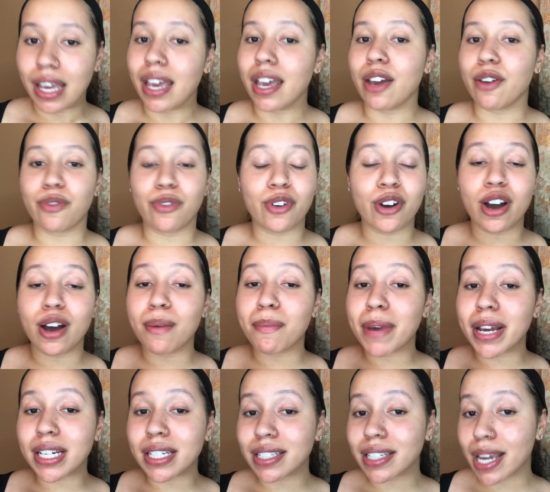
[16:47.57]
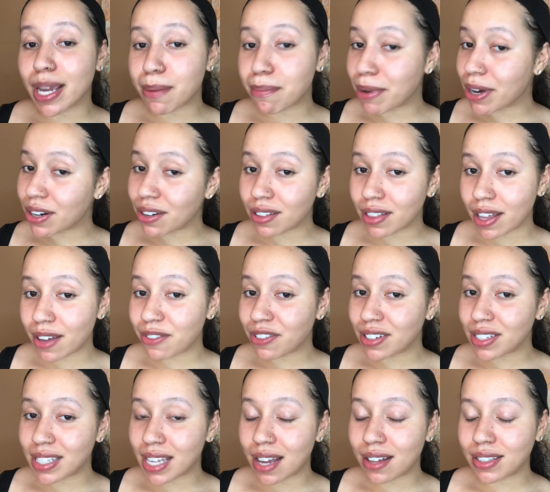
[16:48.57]
And for all my shea butter
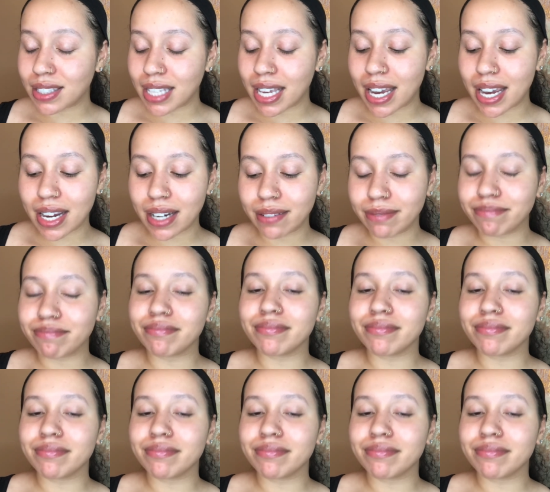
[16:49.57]
lovers out there,